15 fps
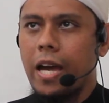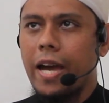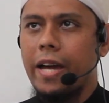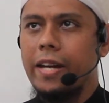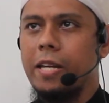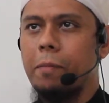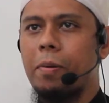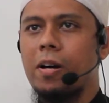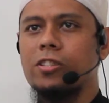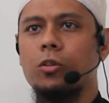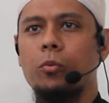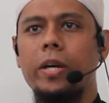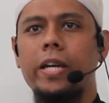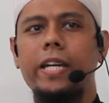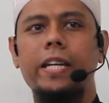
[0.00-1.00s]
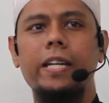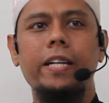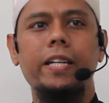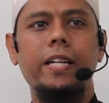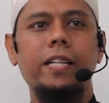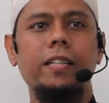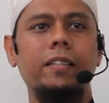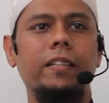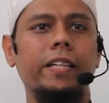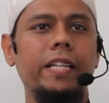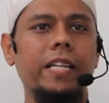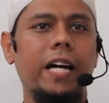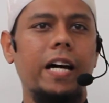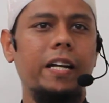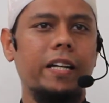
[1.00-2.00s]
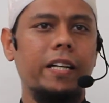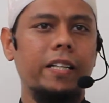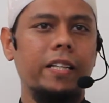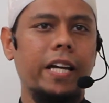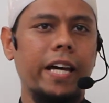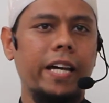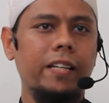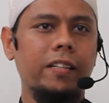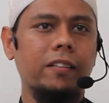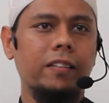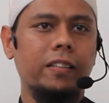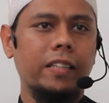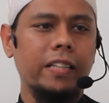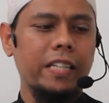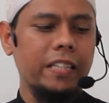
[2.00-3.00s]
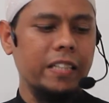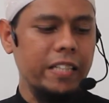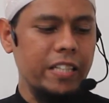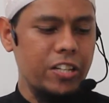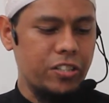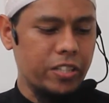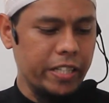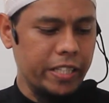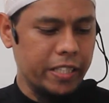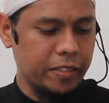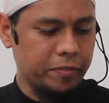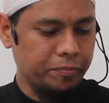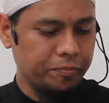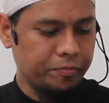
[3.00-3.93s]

and he passed away in the year 333 Hijriya.